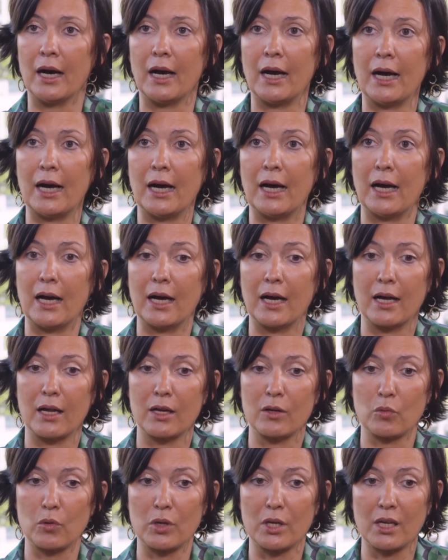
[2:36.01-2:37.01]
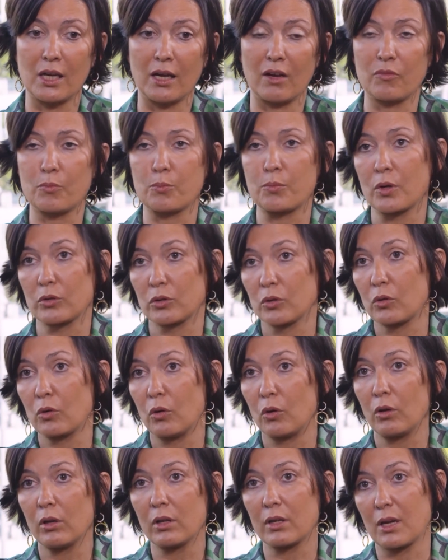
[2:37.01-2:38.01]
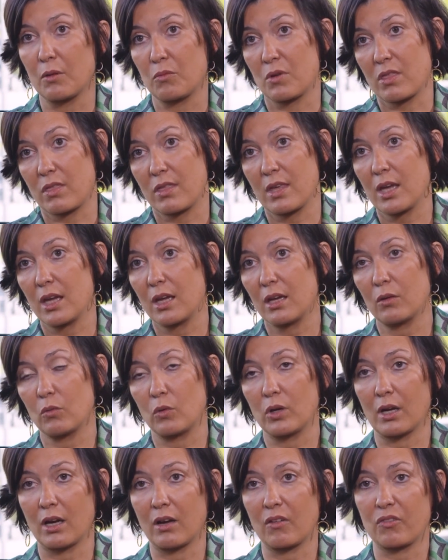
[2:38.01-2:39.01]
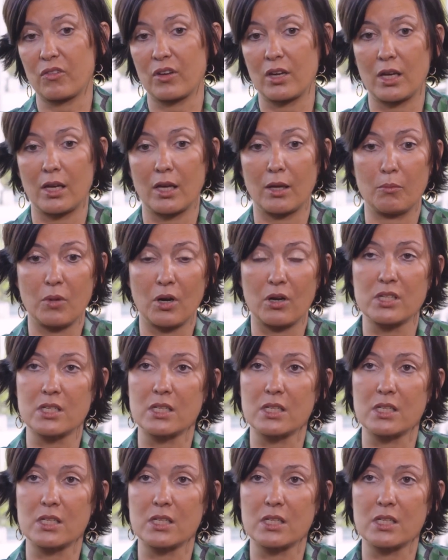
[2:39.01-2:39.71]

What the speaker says: And we have protocol everything. We have a very